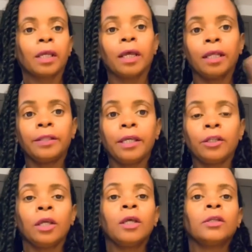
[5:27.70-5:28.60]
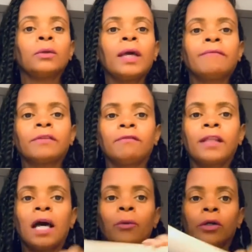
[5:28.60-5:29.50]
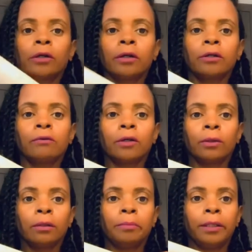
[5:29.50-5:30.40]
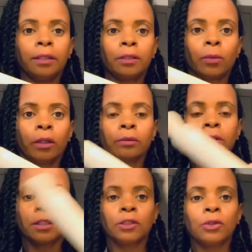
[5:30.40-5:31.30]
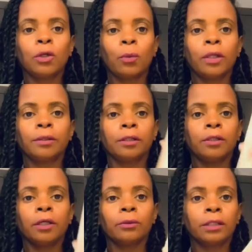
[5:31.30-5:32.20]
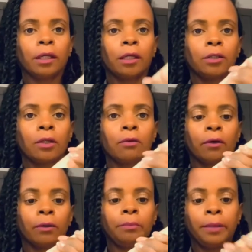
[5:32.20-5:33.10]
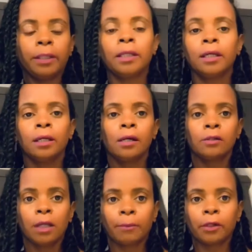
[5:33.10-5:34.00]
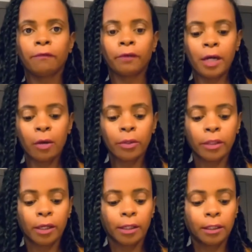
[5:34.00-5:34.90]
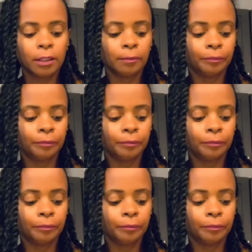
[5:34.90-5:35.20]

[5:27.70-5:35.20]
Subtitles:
and then you have to flour your rolling pin as well, so you don't want the dough sticking to the rolling pin. So I'm going to flour this.